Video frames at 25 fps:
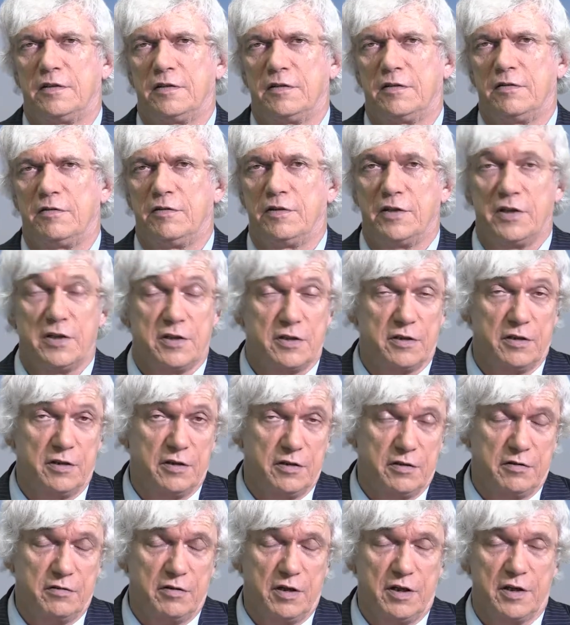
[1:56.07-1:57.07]

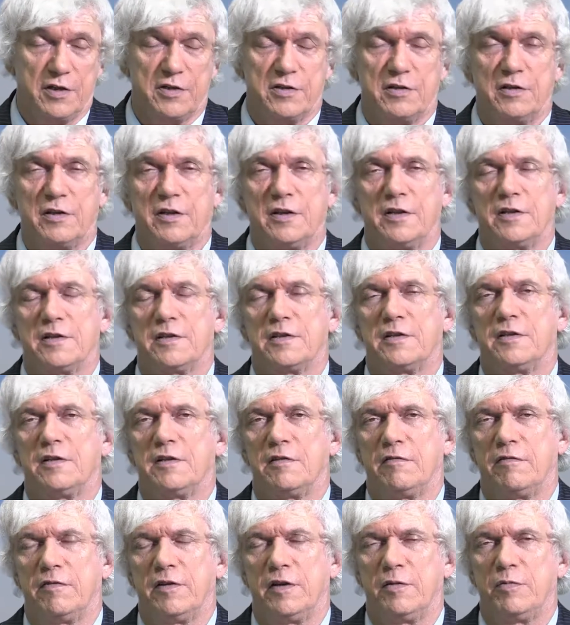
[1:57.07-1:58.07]
condition actually is
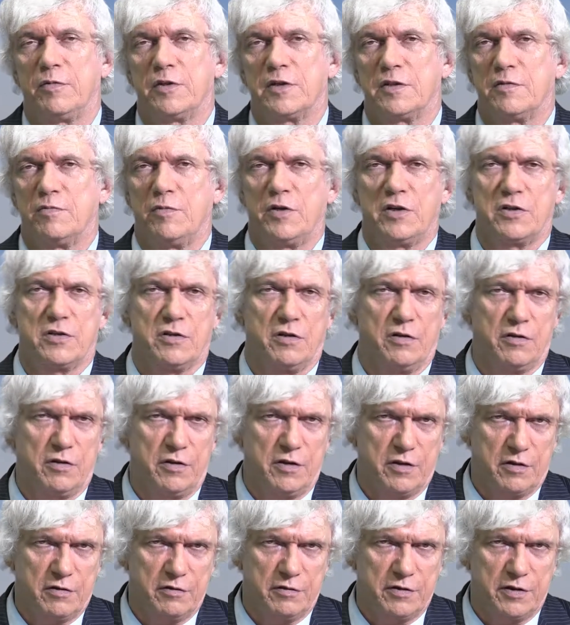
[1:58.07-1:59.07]
the famous
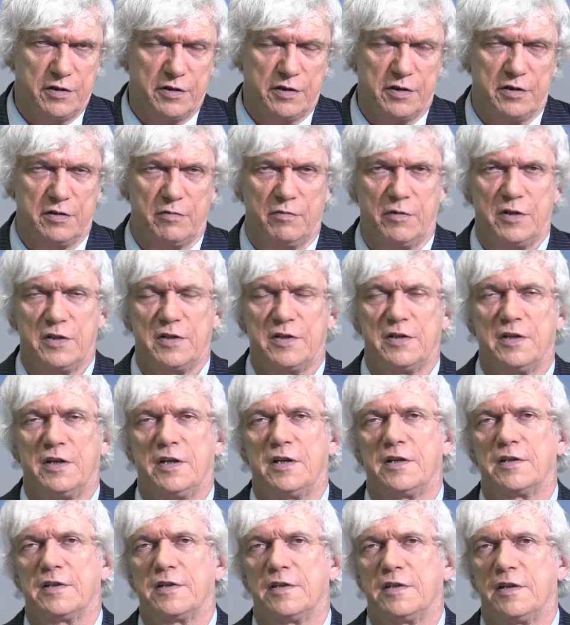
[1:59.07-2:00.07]
Marshall-Lerner condition, which
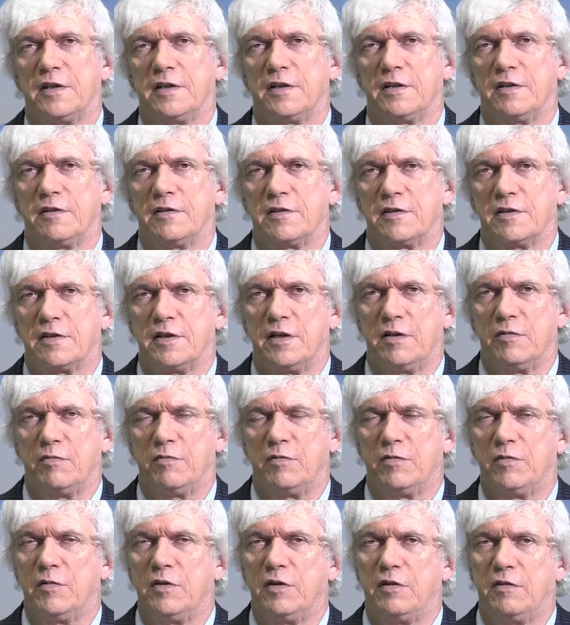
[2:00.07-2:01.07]
says that the
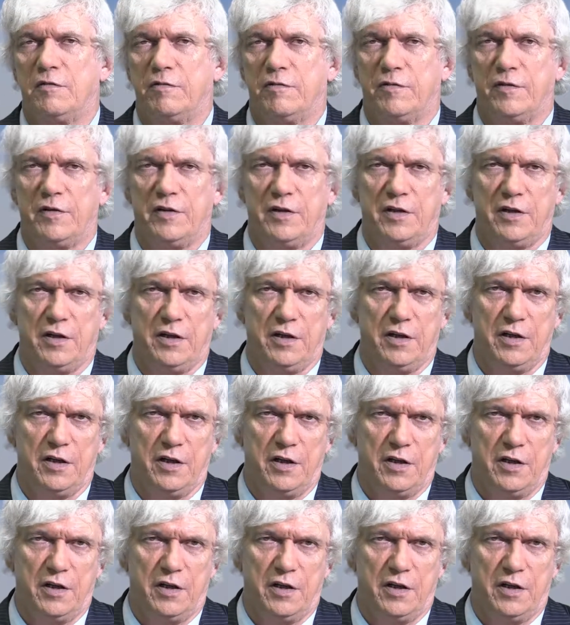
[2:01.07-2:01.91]
sum of the